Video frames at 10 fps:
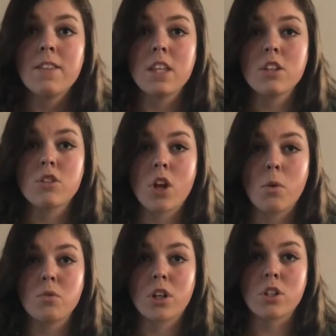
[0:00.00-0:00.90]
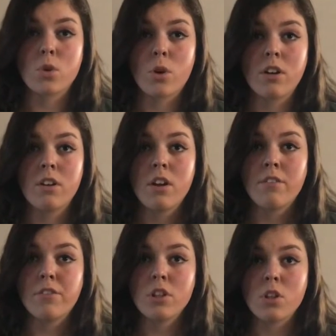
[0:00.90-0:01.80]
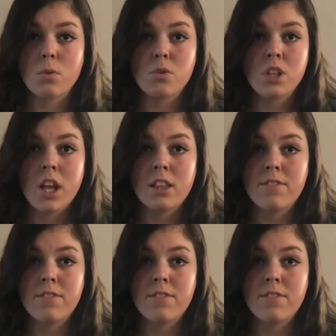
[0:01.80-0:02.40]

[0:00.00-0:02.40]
These tones are stored for use